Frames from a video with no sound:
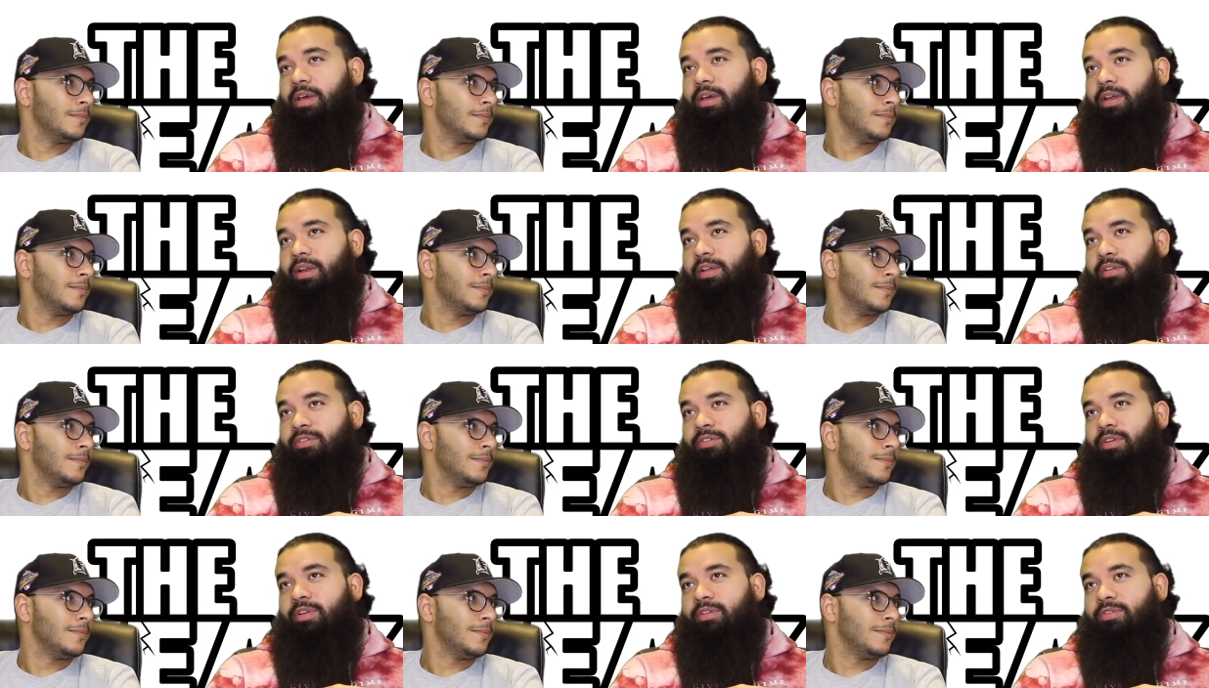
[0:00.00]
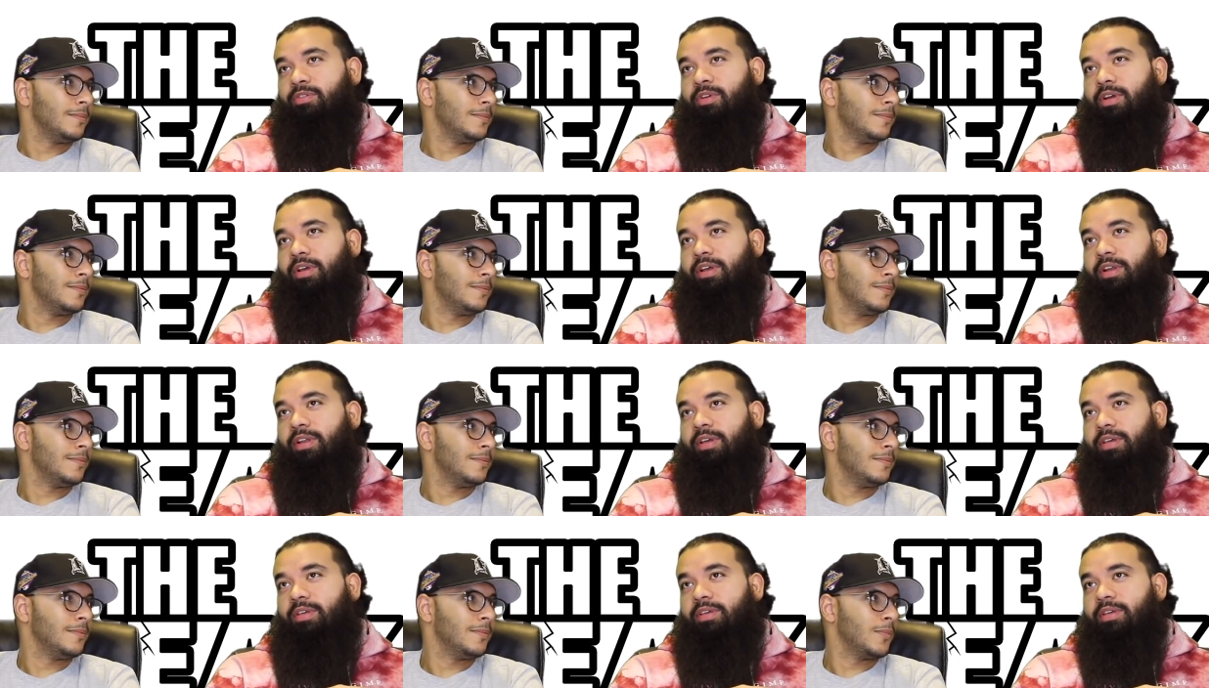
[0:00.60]
Speaker 1: Let's try
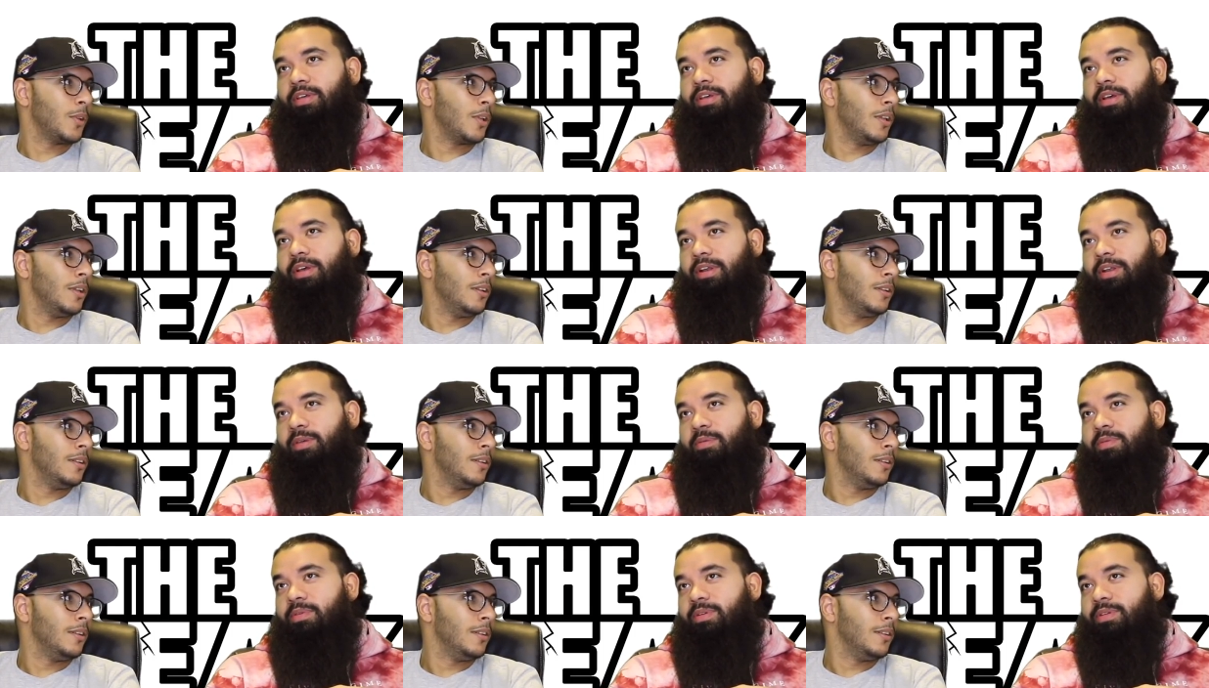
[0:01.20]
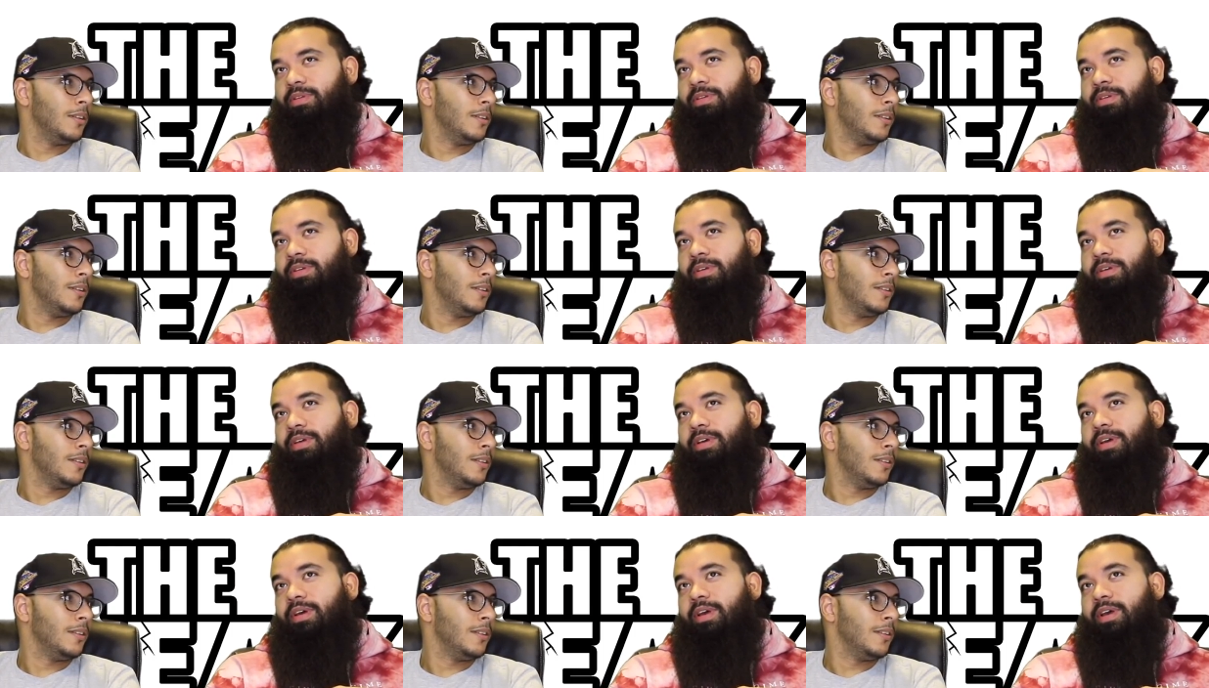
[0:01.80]
LAPD.
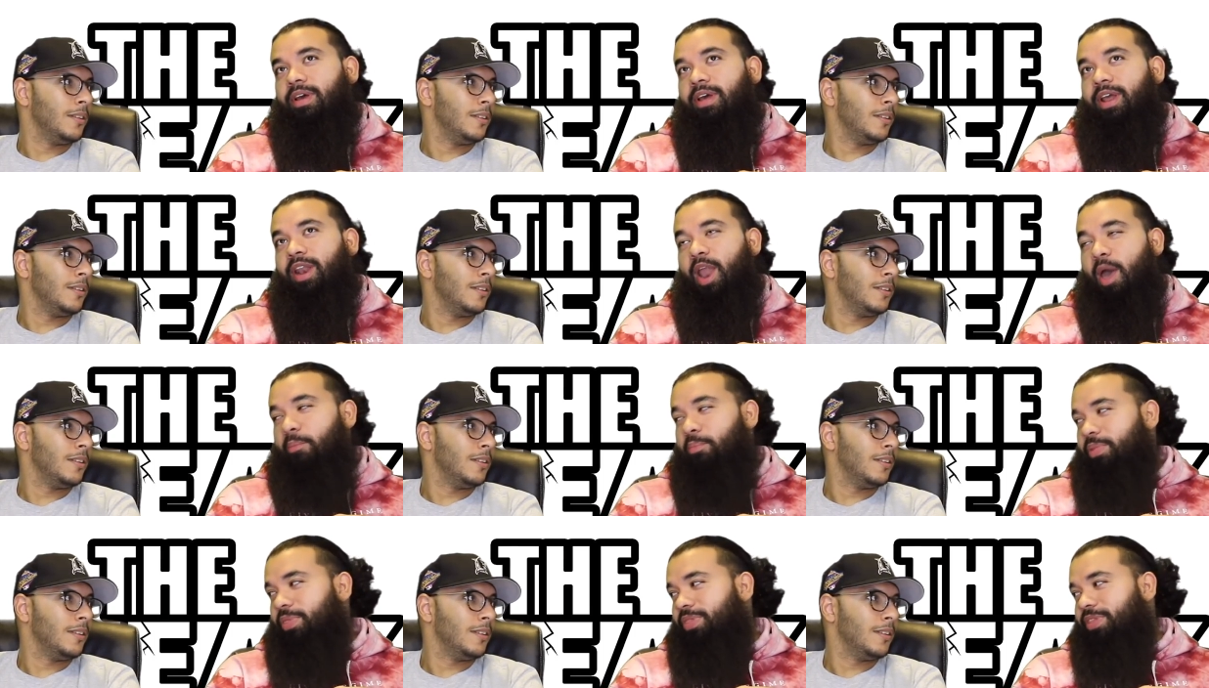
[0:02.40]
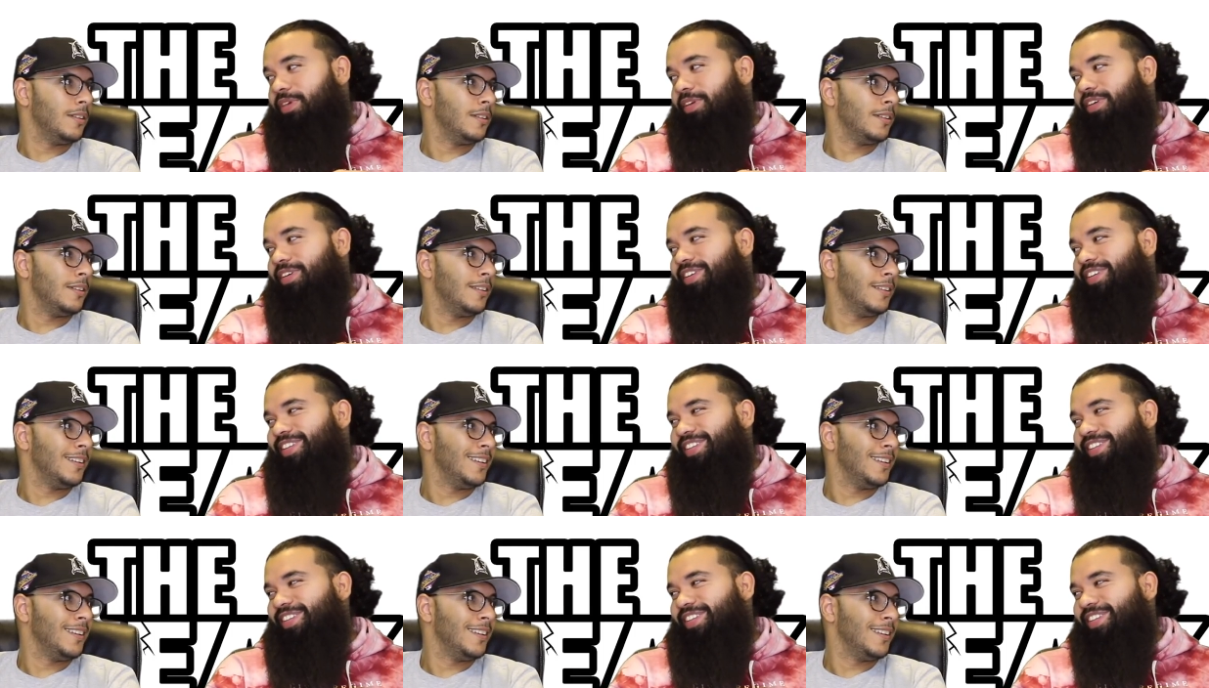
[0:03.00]
Labd.